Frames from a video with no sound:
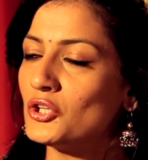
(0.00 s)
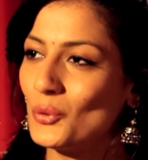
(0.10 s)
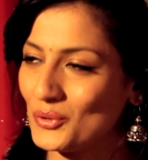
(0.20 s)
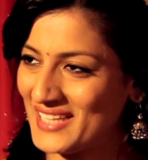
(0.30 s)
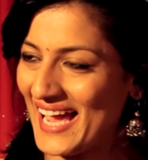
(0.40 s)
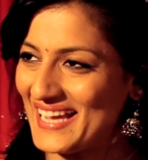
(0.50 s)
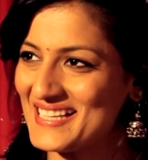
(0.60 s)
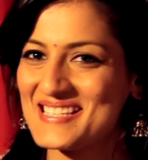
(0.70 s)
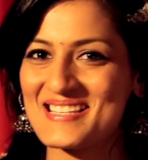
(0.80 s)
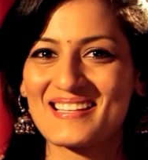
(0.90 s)
No
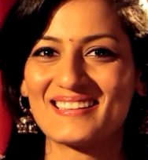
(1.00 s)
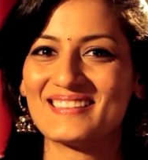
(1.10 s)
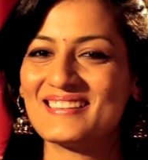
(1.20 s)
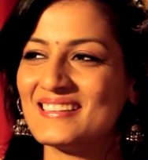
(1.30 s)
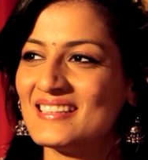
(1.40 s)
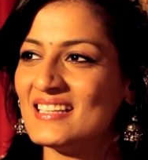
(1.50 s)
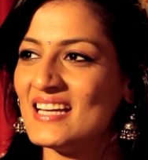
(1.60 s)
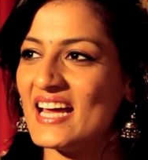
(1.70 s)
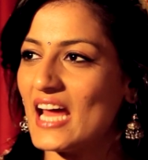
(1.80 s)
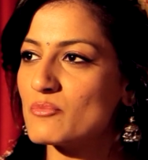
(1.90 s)
thanks.
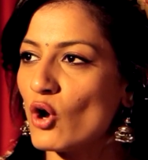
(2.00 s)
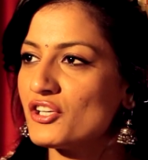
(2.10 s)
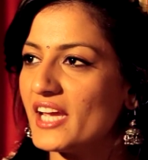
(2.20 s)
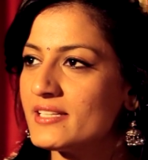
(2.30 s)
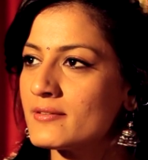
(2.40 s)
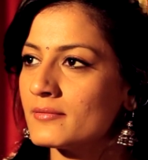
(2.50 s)
And I'm not yet...